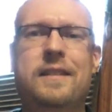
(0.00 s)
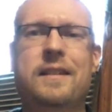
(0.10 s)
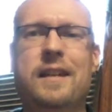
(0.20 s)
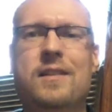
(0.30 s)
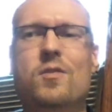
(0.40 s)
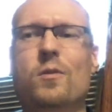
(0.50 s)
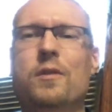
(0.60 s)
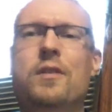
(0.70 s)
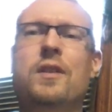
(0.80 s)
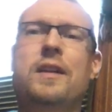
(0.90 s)
that sort
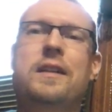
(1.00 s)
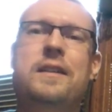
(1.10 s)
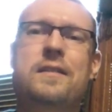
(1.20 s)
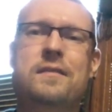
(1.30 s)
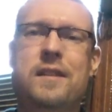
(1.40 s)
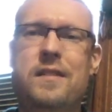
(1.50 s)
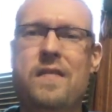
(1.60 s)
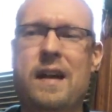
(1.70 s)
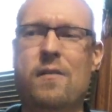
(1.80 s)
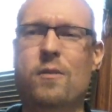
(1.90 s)
of thing in
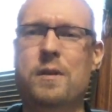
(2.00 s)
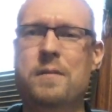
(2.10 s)
that one,